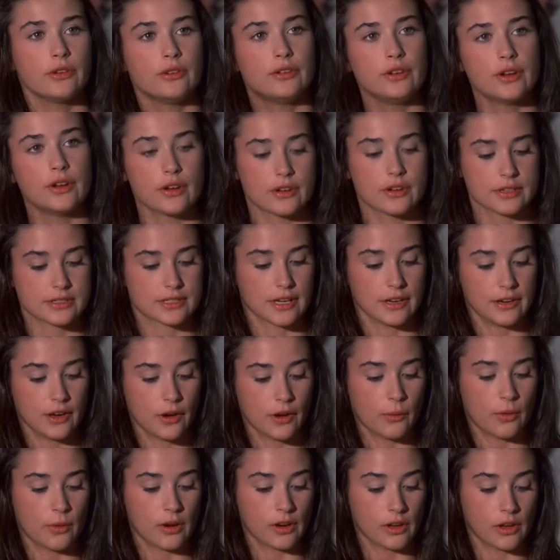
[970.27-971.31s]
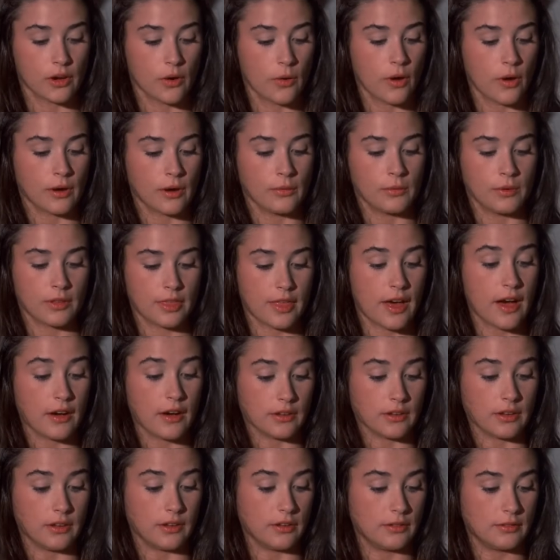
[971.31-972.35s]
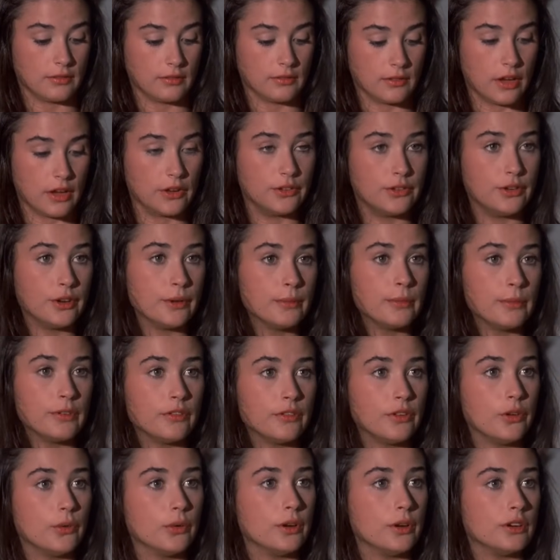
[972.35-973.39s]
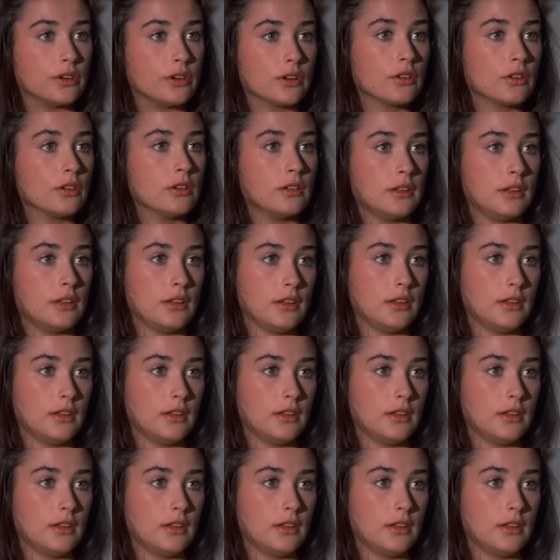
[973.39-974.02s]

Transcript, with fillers: actresses in Hollywood during the nineteen nineties. In